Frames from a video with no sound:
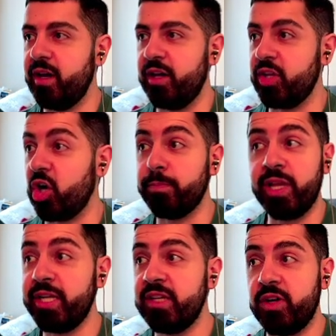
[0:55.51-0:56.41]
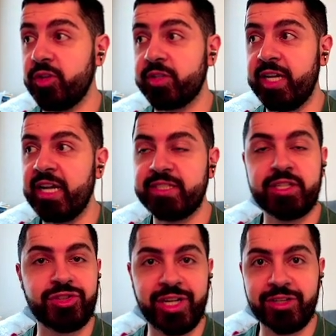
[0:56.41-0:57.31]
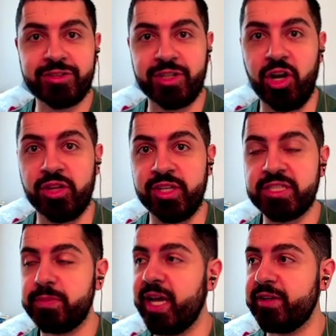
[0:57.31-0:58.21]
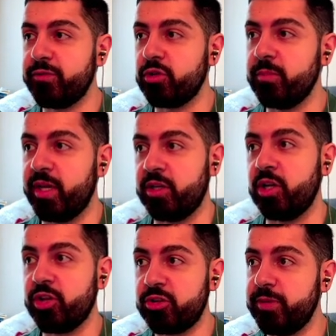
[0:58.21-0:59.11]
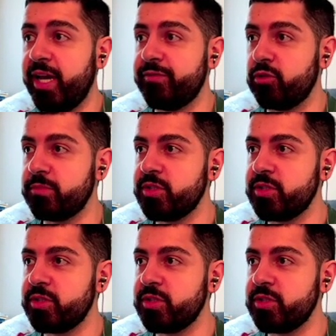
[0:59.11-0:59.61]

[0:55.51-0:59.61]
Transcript: There are plenty of other content creators on this platform and on other platforms